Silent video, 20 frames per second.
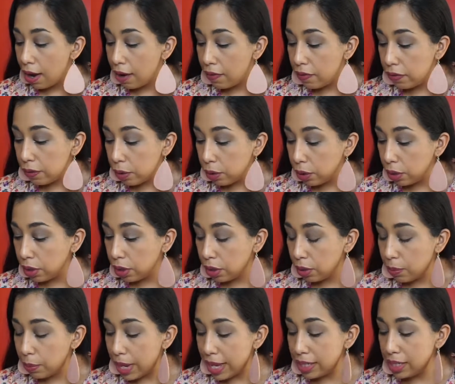for your
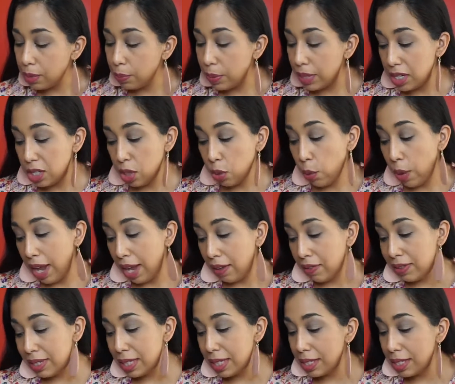best beachy waves.